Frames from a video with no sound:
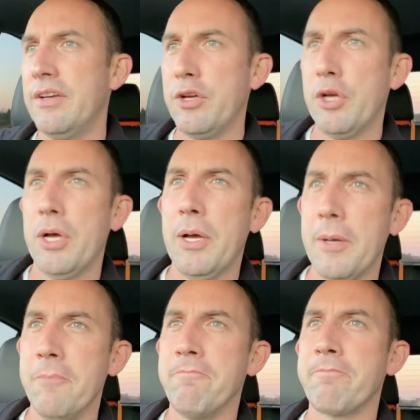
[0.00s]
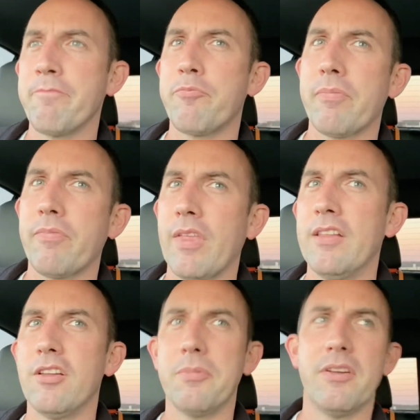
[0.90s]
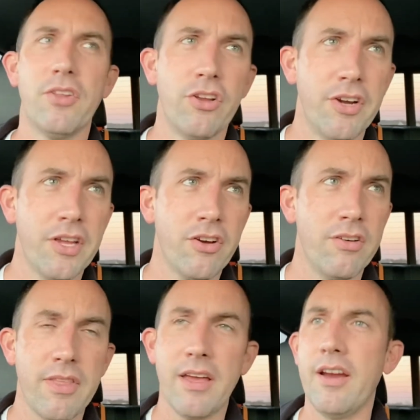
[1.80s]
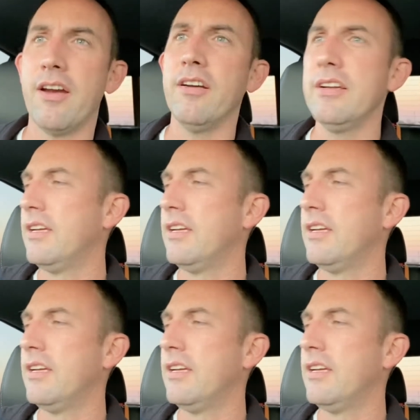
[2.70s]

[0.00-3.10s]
A little bit of a learning curve there.